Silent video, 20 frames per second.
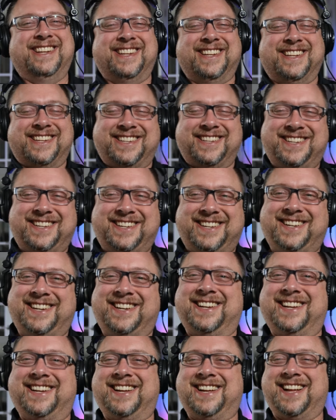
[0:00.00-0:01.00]

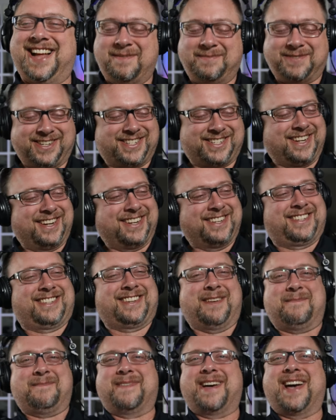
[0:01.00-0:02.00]
I'm just going to
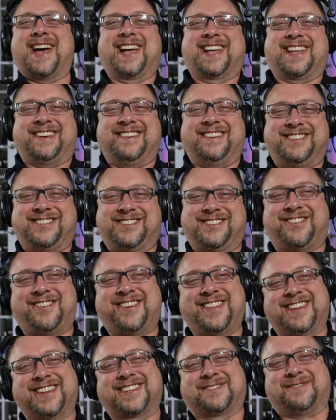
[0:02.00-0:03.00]
sit back and enjoy
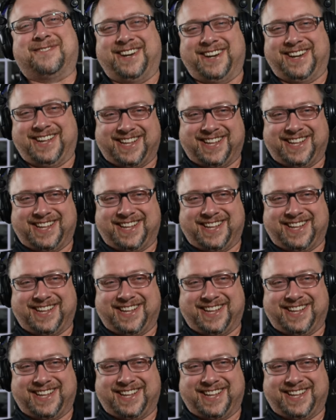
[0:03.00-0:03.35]
this one.